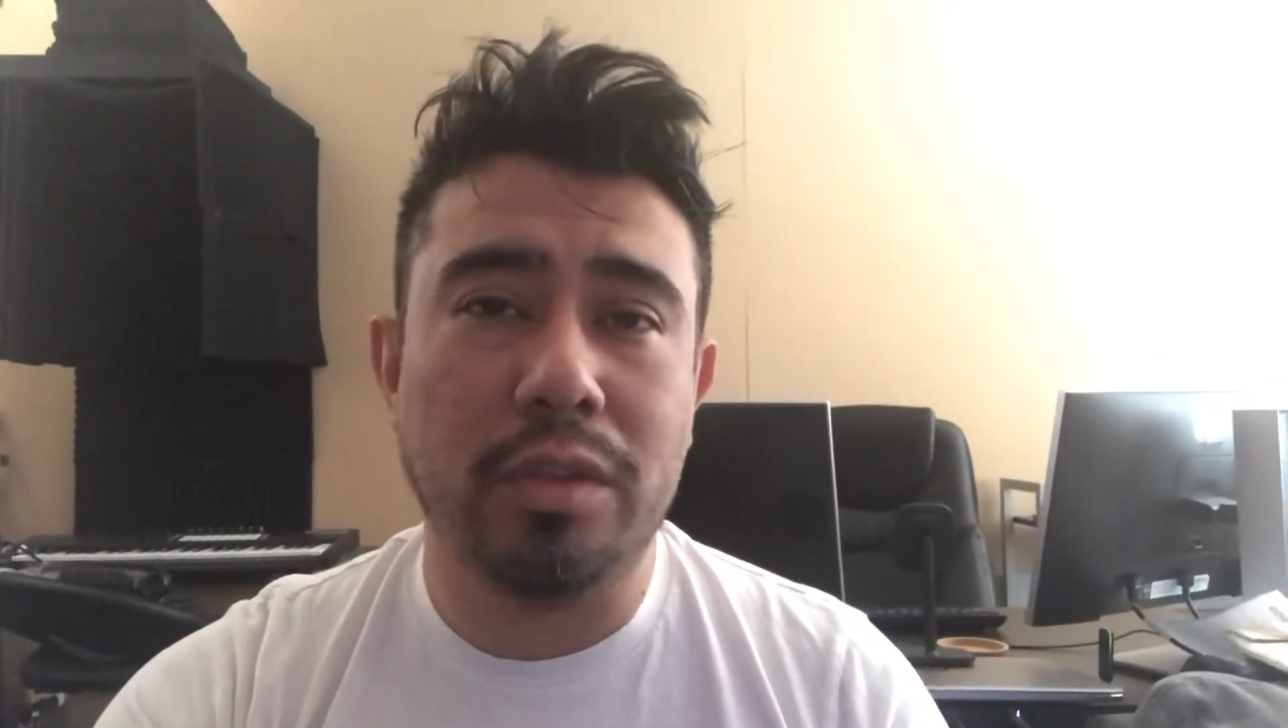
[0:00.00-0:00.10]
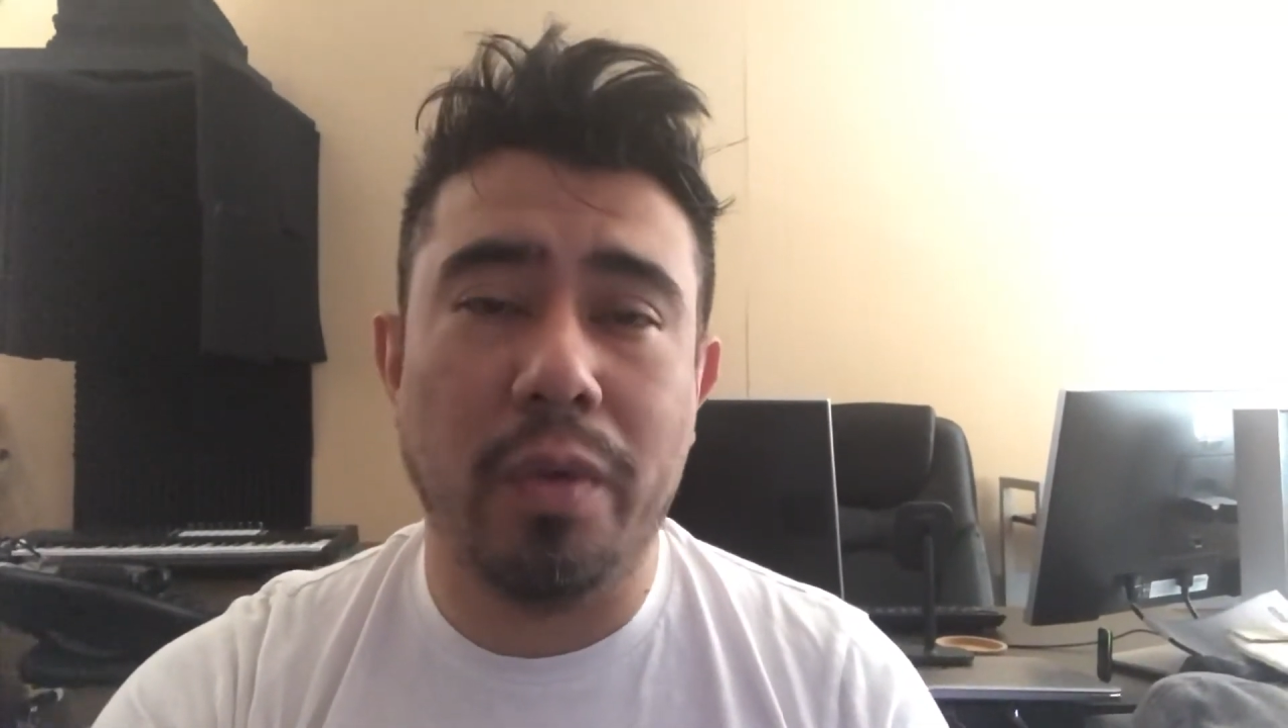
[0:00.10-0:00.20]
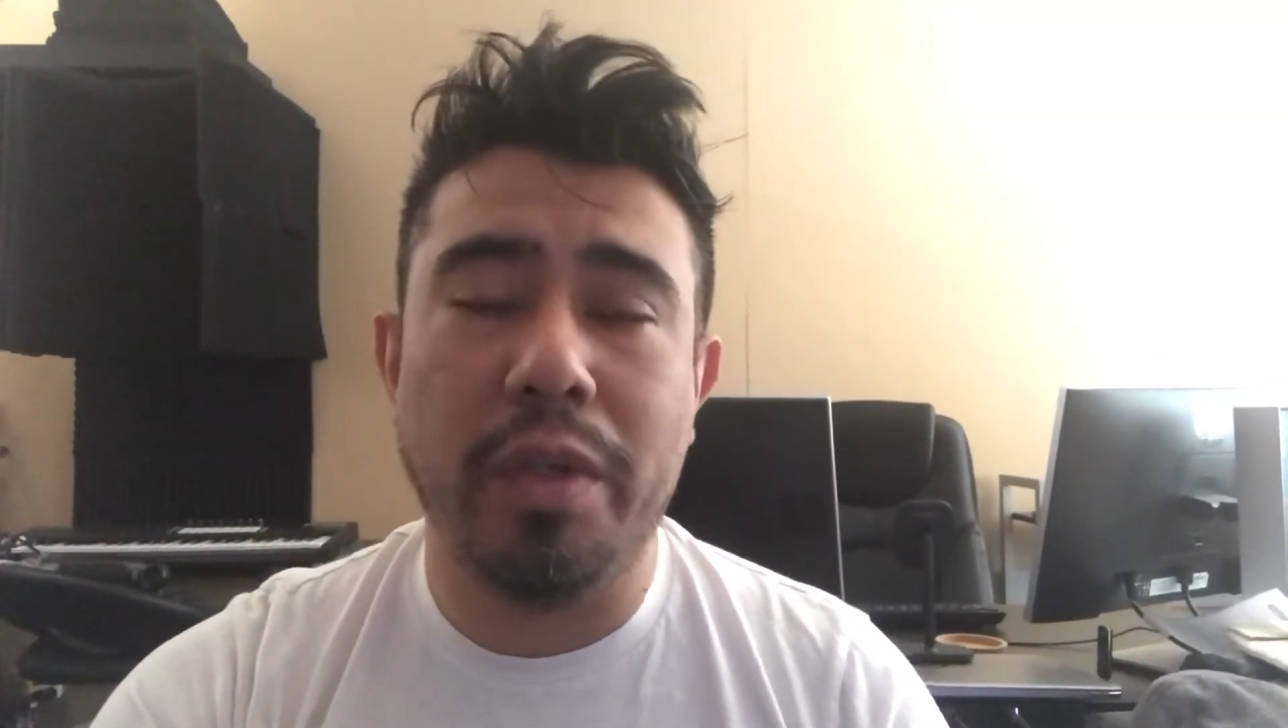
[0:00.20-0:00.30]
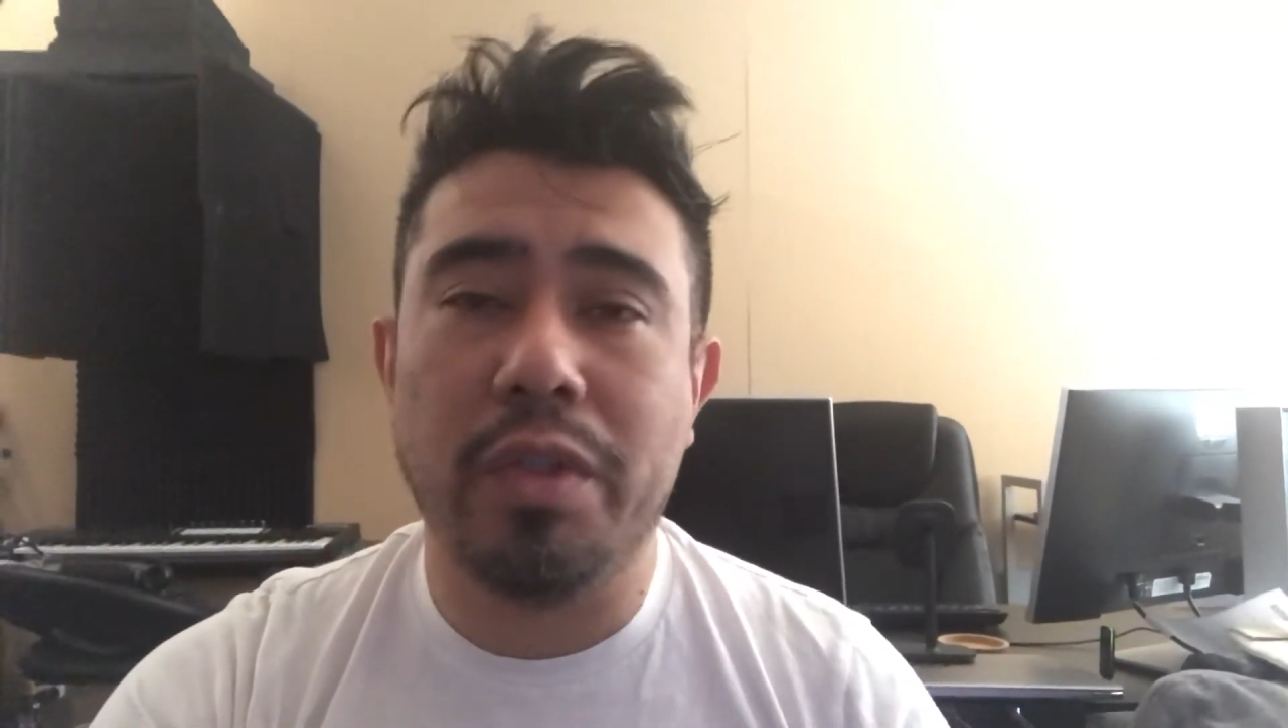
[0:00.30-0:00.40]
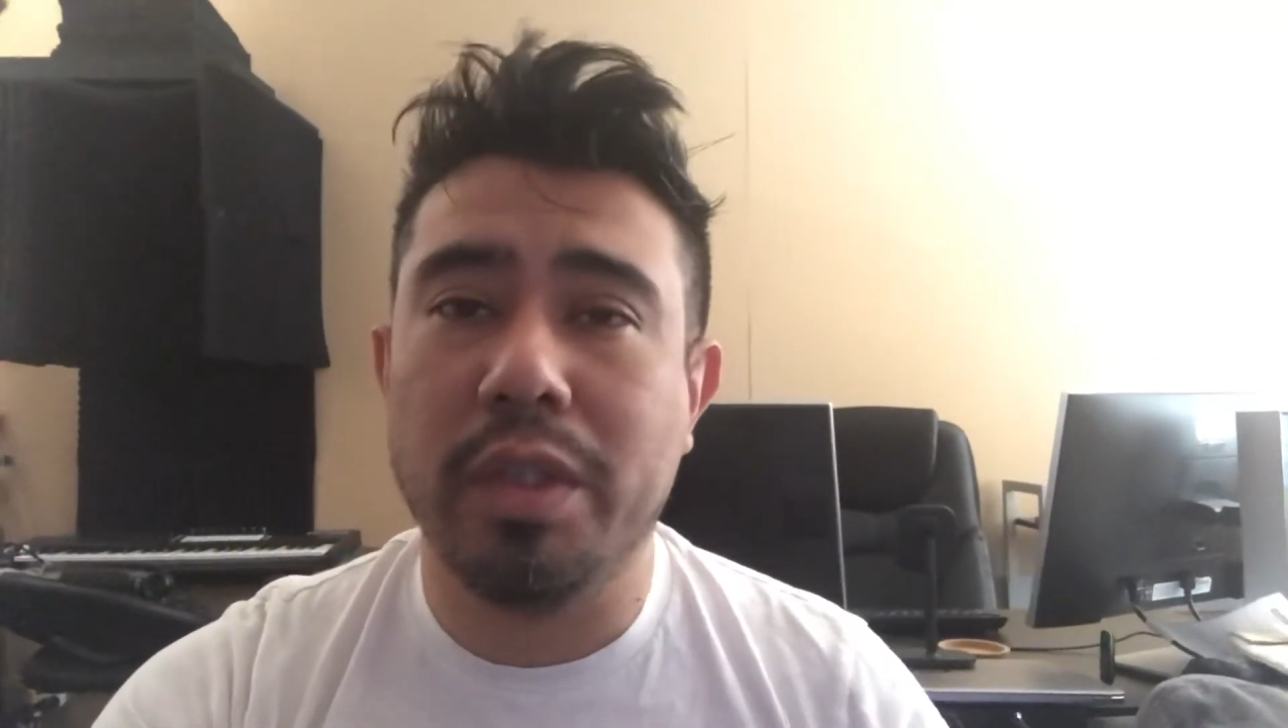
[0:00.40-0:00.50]

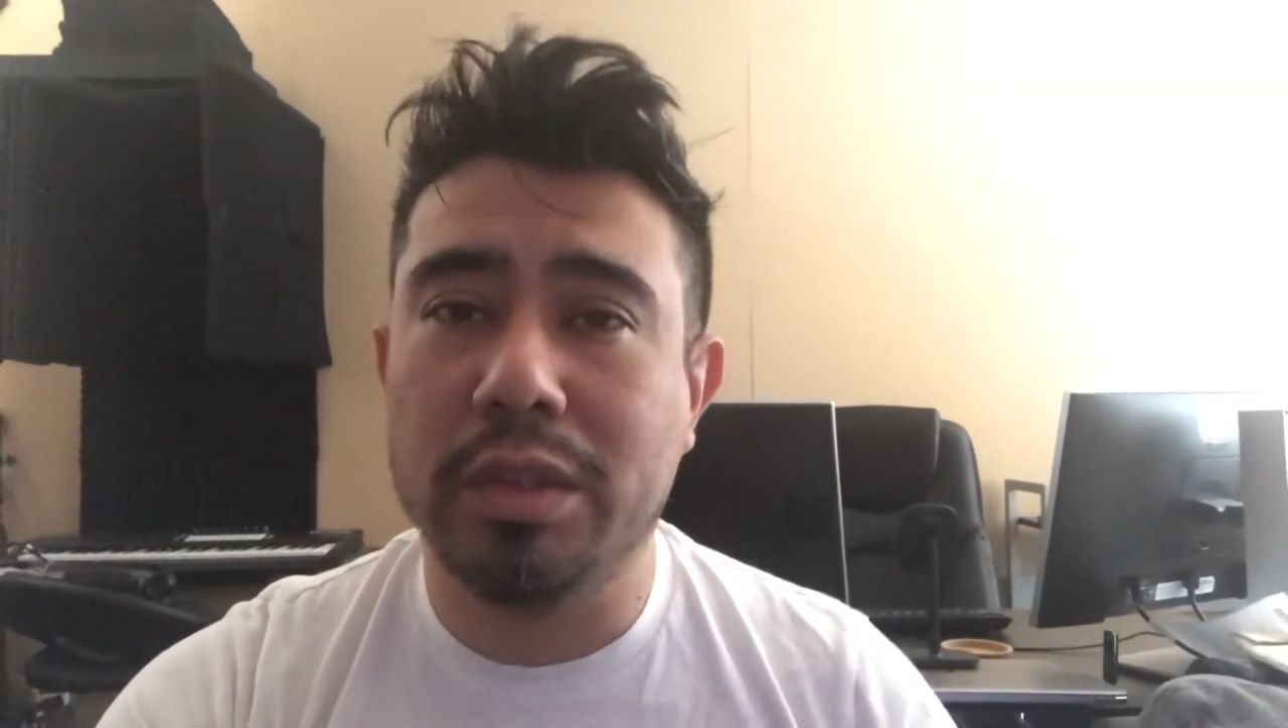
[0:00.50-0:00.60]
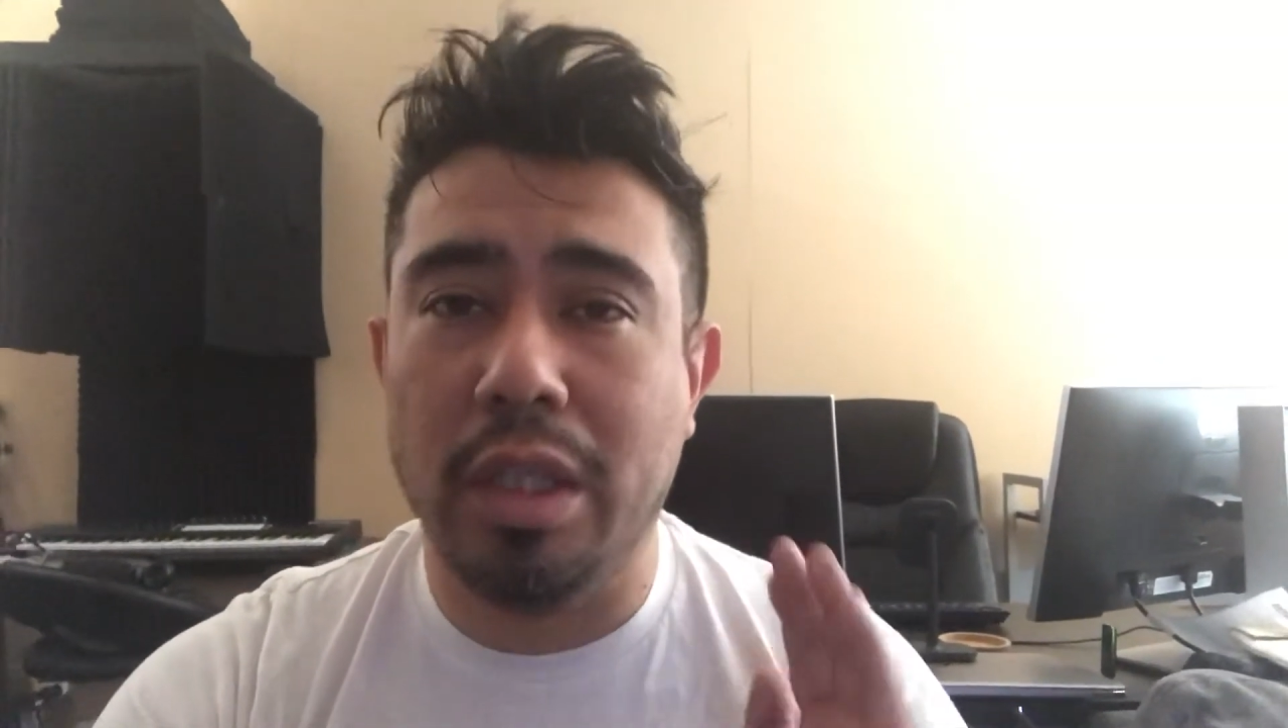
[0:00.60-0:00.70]
no interest.